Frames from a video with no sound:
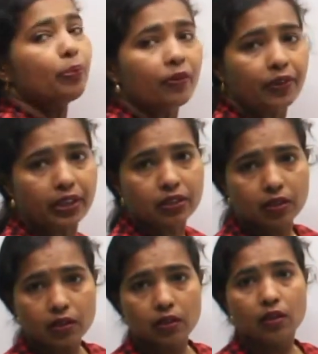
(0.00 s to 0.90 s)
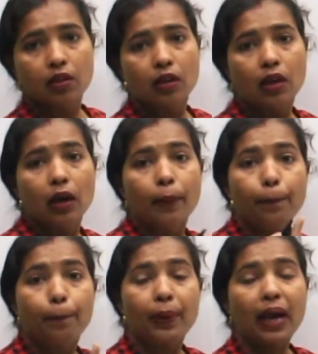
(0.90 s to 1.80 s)
prefix.
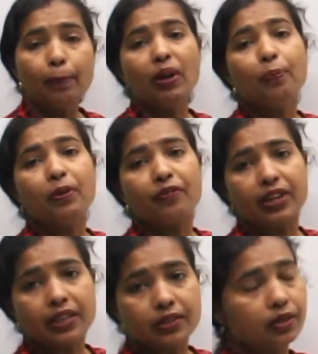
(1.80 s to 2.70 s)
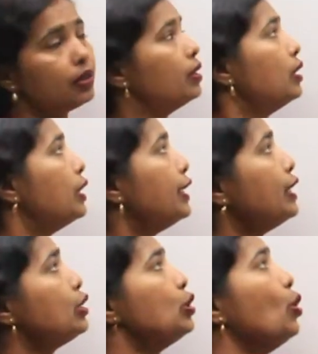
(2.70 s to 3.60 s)
Primary prefix
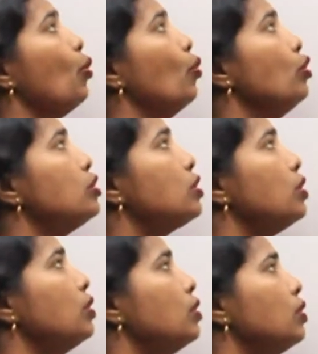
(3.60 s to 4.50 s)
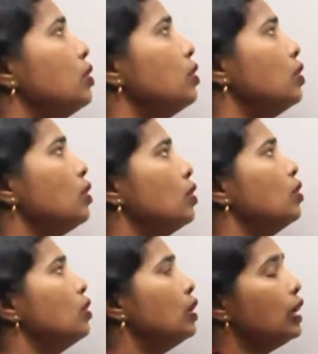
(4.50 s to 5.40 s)
is used
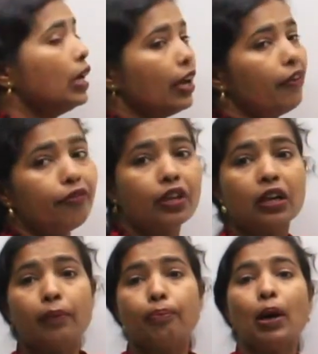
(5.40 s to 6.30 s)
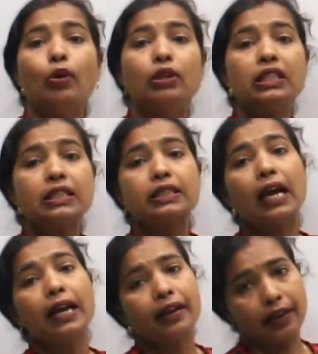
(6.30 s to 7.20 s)
if the compound is
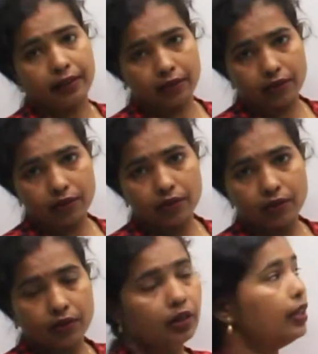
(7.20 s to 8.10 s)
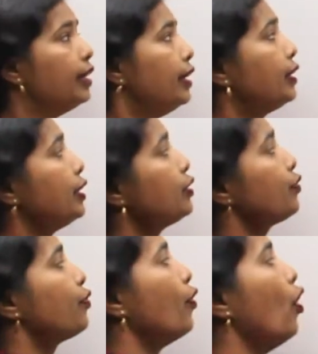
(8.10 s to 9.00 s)
cyclic. It is
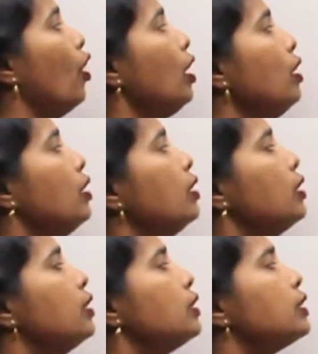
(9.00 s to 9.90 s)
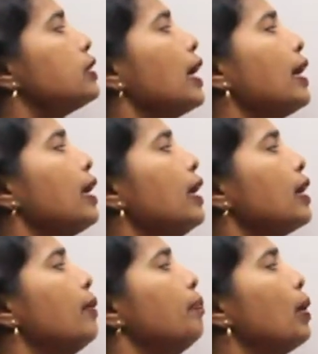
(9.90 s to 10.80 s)
for
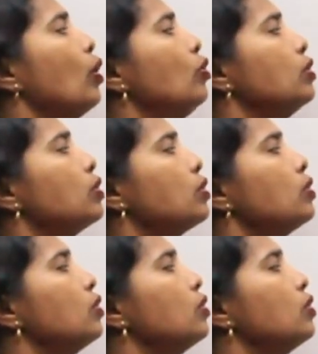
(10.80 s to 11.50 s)
cyclic compounds.